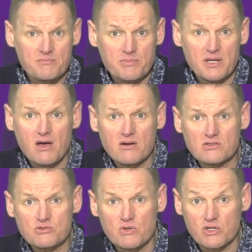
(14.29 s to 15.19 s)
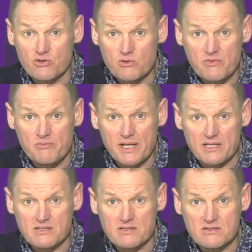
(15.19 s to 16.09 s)
belongs to a group of
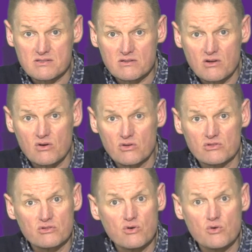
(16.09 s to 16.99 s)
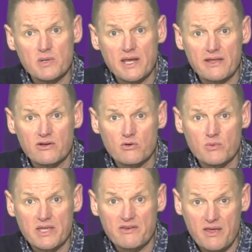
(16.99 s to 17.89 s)
medicines called low molecular
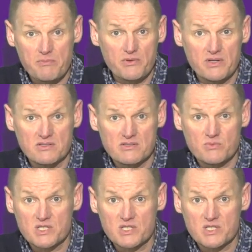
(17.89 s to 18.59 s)
weight heparins,